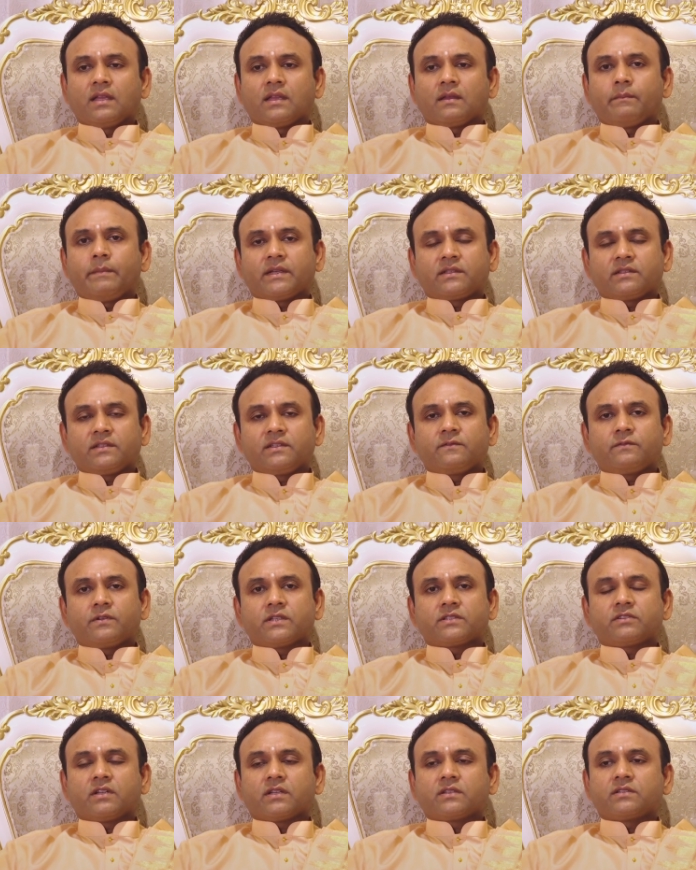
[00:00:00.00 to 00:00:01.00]
Better
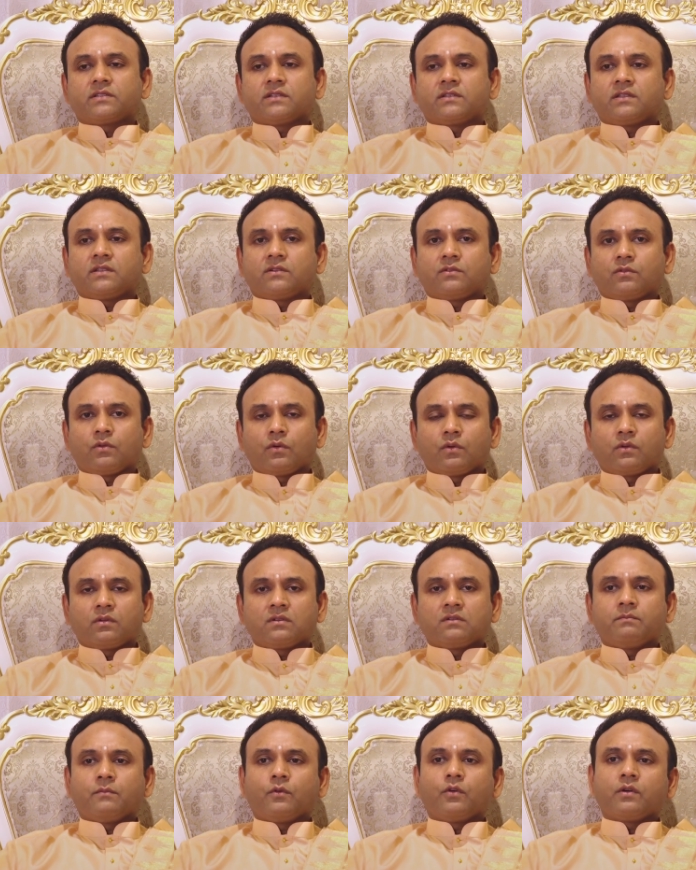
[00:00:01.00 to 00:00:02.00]
infrastructure,
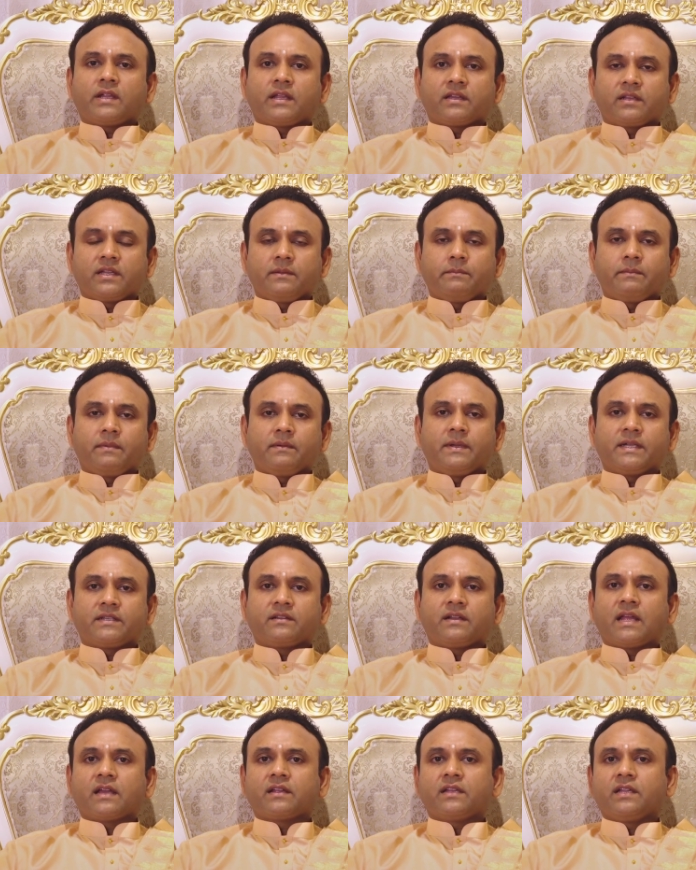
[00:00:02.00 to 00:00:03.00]
road,
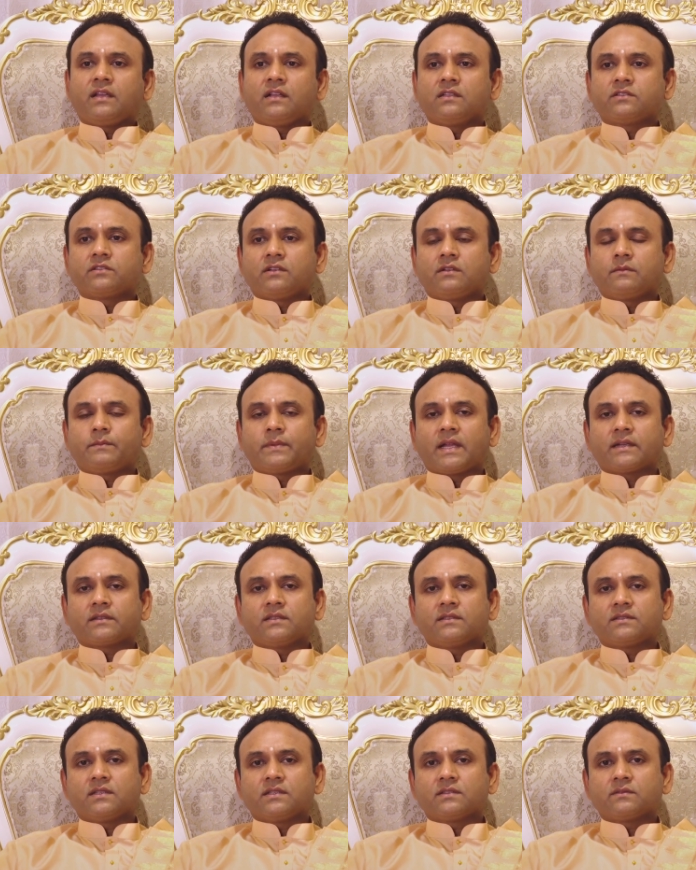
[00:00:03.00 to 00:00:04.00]
better agricultural
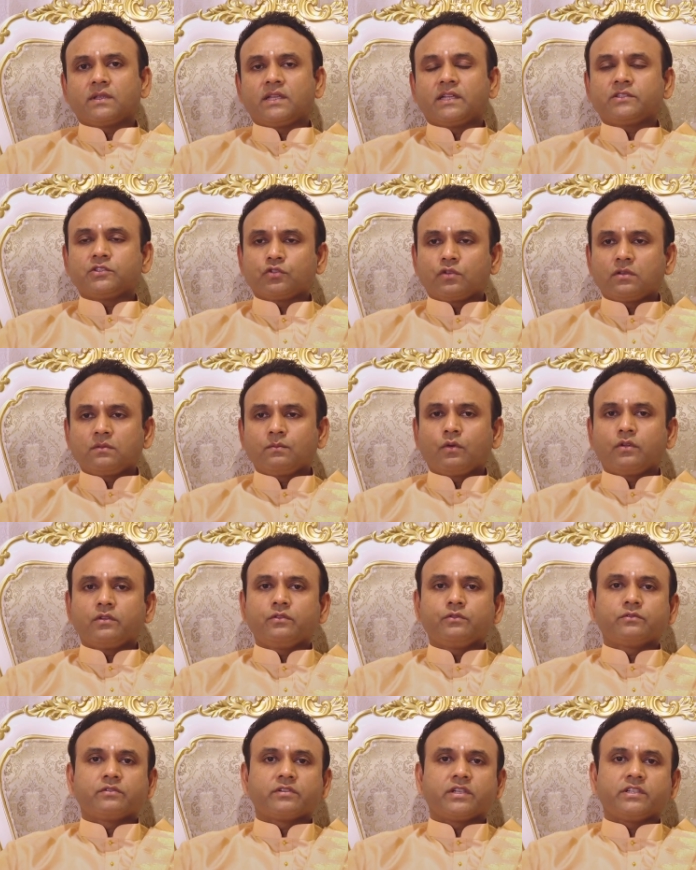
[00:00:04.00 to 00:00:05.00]
practices will ensure more
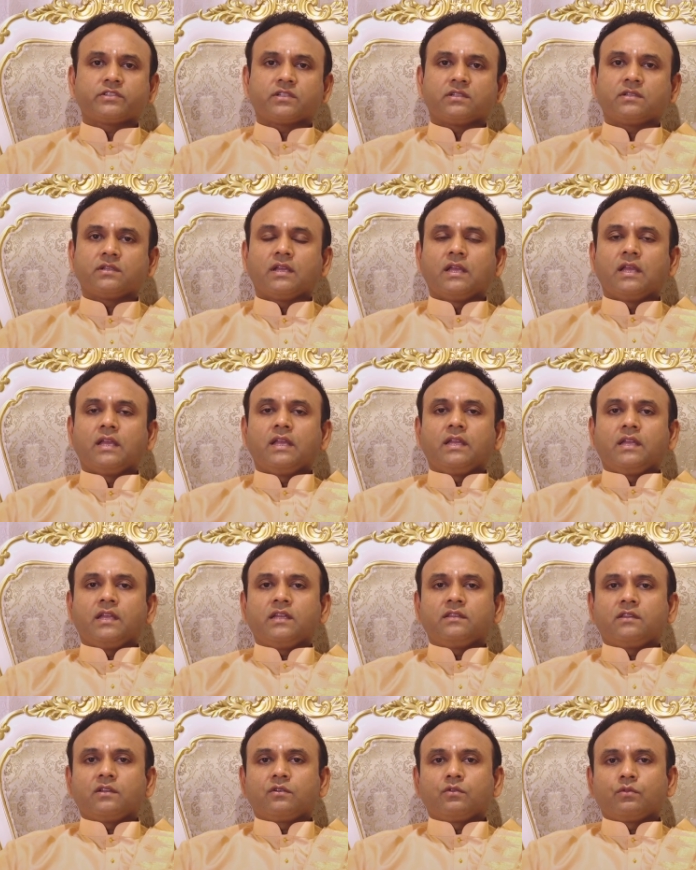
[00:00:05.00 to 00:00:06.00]
nutrition
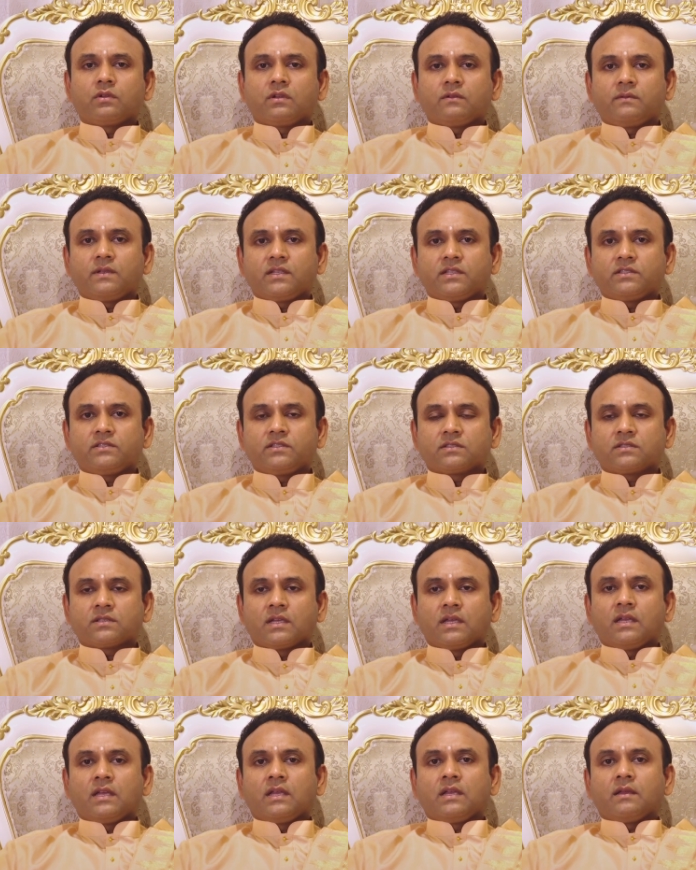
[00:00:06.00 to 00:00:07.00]
in the rural villages.
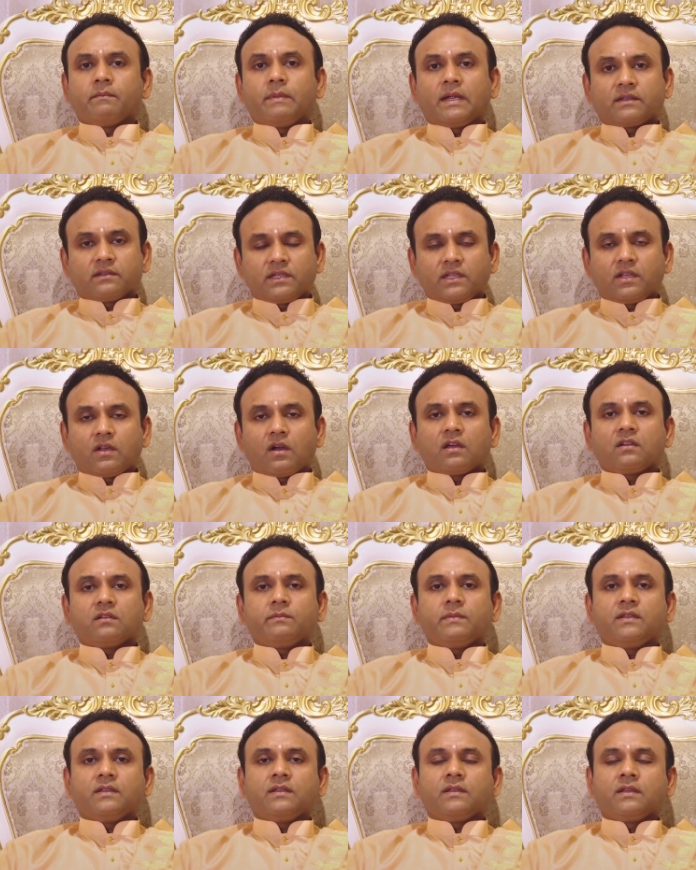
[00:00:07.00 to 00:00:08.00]
Better
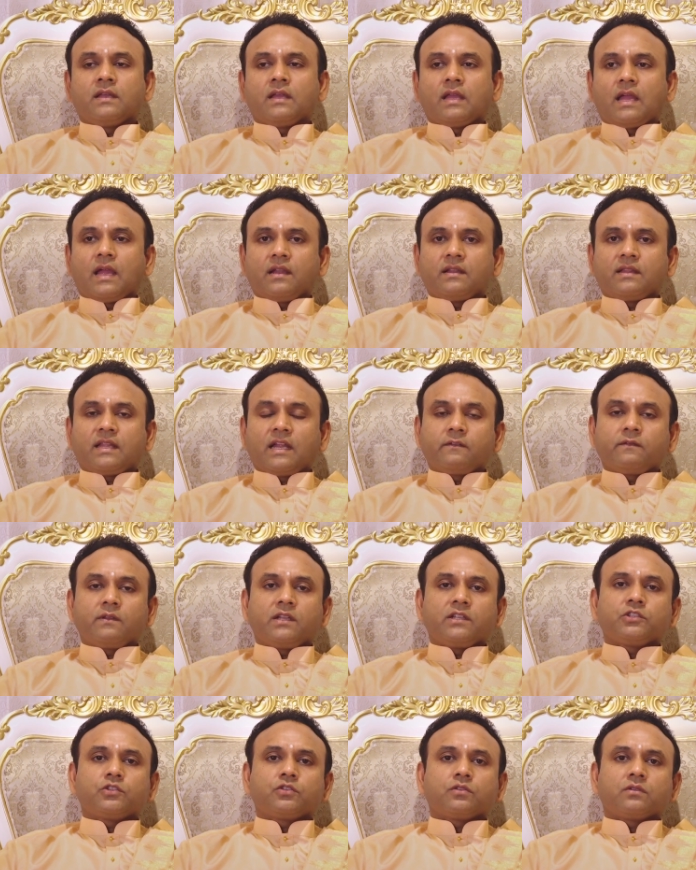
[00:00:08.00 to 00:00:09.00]
economy, and that will
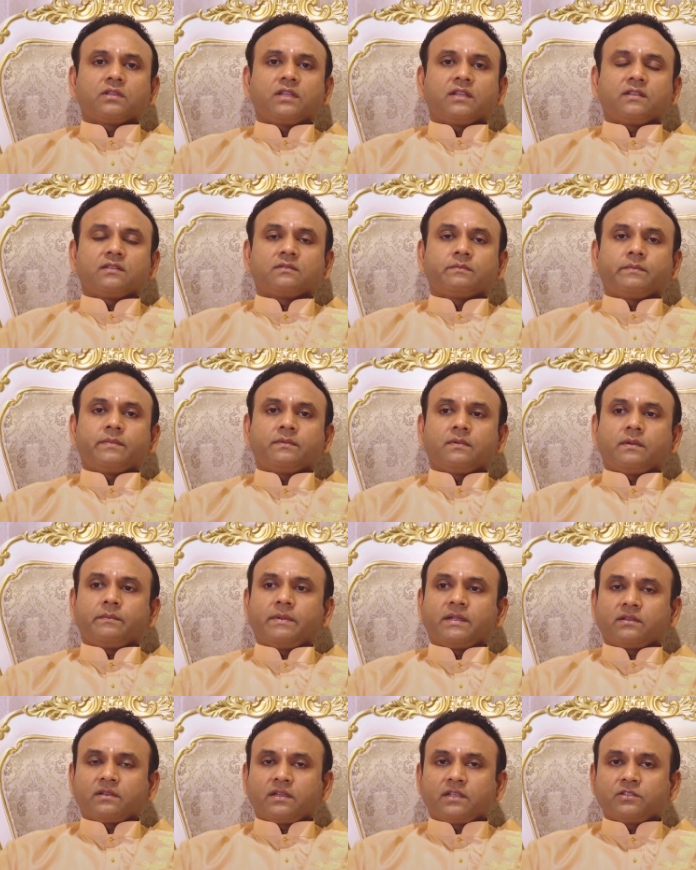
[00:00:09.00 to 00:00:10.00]
ensure there is
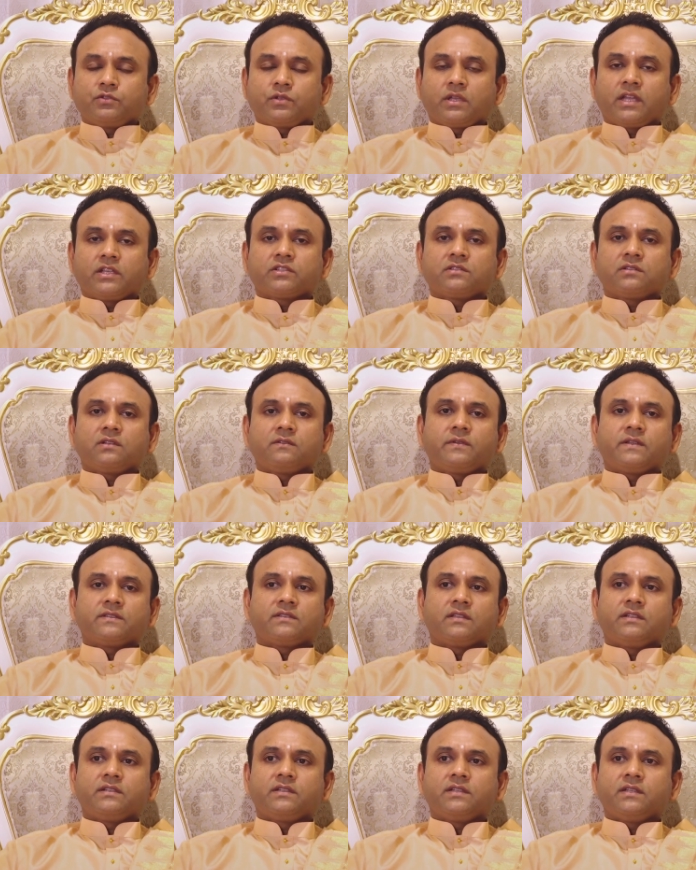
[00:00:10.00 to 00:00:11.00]
better educational
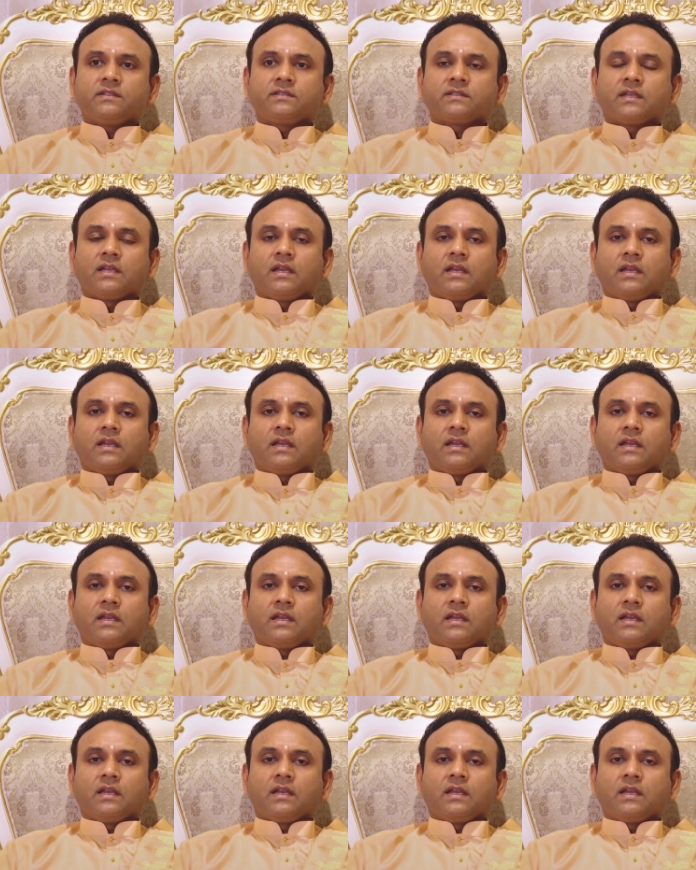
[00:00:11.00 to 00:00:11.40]
facilities.